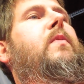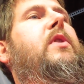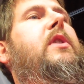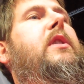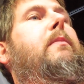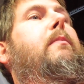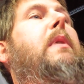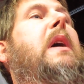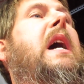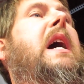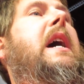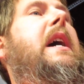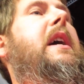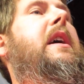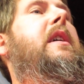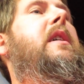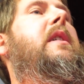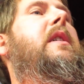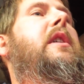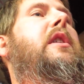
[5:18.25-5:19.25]
to
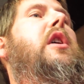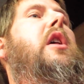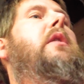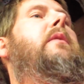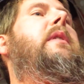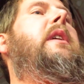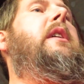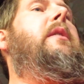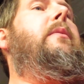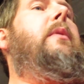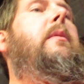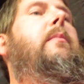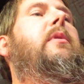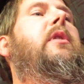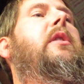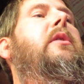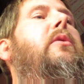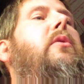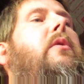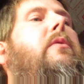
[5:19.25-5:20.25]
buy an already
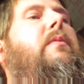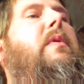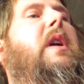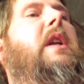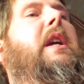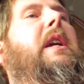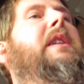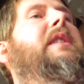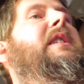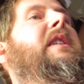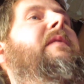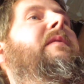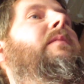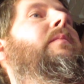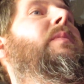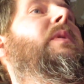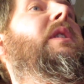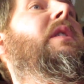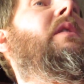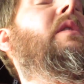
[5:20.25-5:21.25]
rebuilt or running
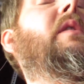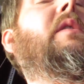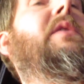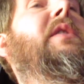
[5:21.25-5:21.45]
7B or